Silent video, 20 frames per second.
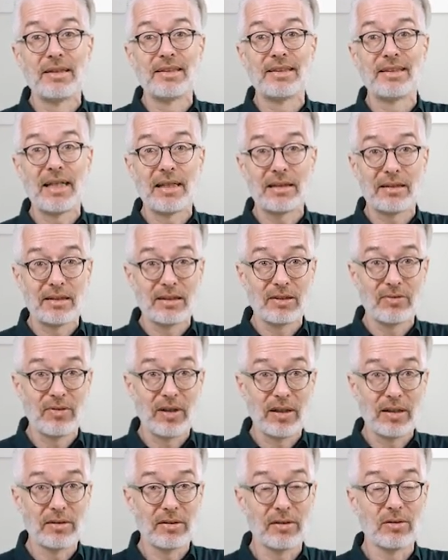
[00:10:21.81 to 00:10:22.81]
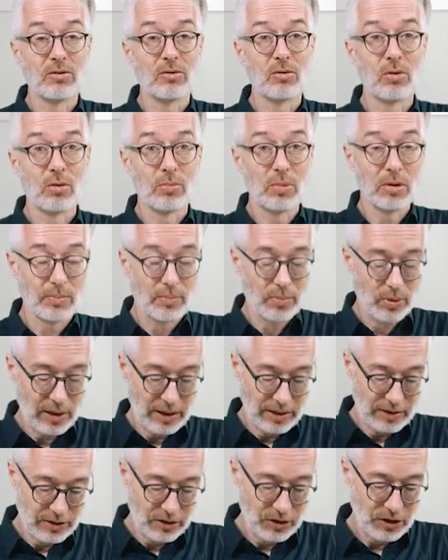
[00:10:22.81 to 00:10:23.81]
satisfy the Nobel
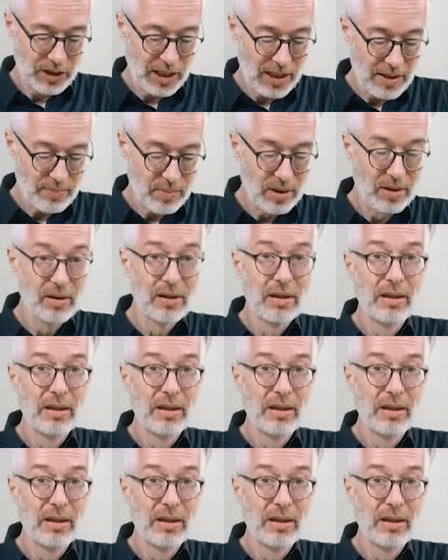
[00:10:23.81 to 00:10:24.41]
Prize shape,